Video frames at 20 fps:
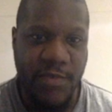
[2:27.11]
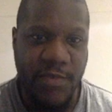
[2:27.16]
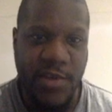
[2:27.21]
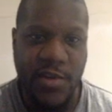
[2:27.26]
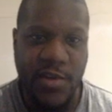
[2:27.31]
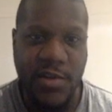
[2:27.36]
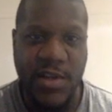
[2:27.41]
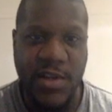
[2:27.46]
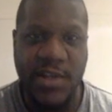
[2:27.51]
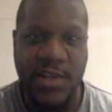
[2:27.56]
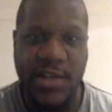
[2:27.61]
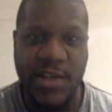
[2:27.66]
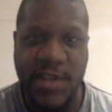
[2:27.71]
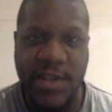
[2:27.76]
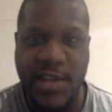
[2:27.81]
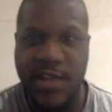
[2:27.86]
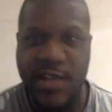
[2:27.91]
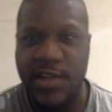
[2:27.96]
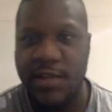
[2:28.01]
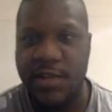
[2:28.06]
You do need to
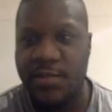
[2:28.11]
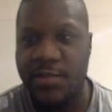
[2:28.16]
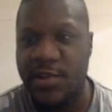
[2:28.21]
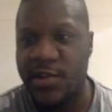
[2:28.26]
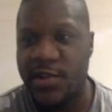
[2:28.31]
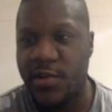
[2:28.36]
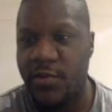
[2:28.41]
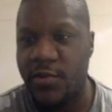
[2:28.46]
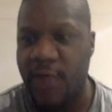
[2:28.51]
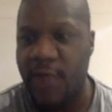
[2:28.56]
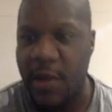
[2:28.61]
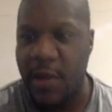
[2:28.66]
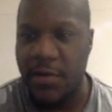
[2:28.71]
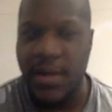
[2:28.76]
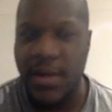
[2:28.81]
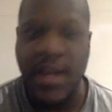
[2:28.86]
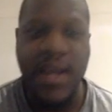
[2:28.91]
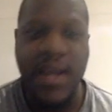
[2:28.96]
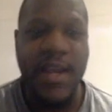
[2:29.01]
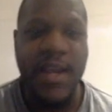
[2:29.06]
set your slippage to around
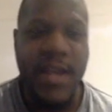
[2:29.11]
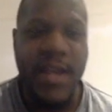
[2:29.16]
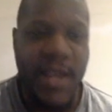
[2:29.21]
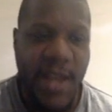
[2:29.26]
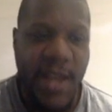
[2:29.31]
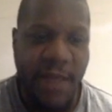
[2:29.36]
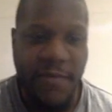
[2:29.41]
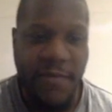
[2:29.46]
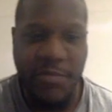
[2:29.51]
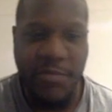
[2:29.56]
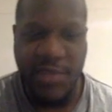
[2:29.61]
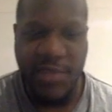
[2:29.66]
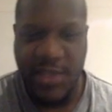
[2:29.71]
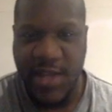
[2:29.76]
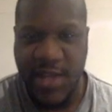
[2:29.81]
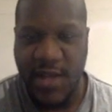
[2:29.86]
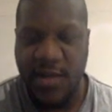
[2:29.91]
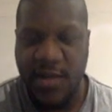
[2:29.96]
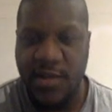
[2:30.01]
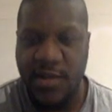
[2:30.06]
eleven
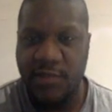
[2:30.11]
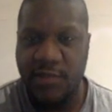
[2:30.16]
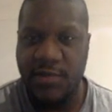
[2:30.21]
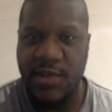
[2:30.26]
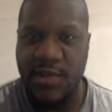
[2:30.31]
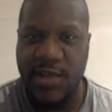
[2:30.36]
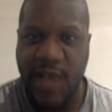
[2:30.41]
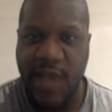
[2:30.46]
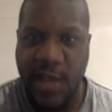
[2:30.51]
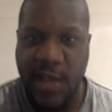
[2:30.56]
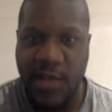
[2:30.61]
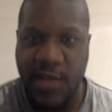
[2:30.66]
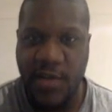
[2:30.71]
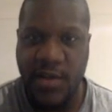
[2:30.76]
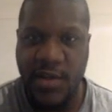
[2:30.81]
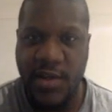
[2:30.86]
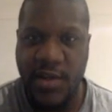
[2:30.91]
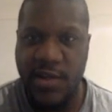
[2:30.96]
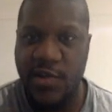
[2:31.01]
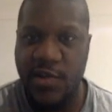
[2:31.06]
percent because there is a tax on
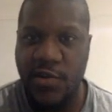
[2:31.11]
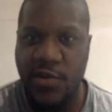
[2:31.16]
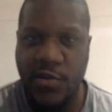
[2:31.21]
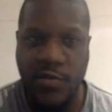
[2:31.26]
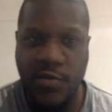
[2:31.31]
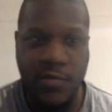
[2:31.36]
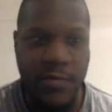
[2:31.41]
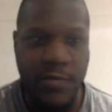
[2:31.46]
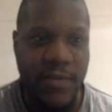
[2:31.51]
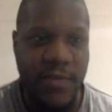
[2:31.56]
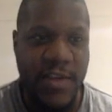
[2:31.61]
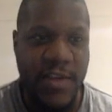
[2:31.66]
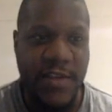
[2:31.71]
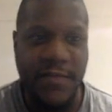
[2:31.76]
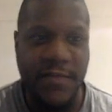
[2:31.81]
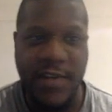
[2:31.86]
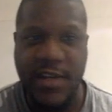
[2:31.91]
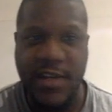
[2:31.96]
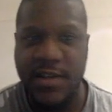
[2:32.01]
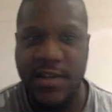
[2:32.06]
it as usual with these
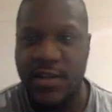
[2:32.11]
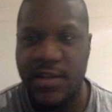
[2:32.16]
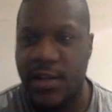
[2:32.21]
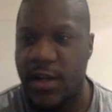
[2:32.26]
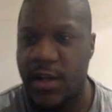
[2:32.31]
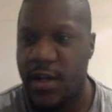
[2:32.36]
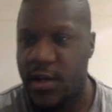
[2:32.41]
things.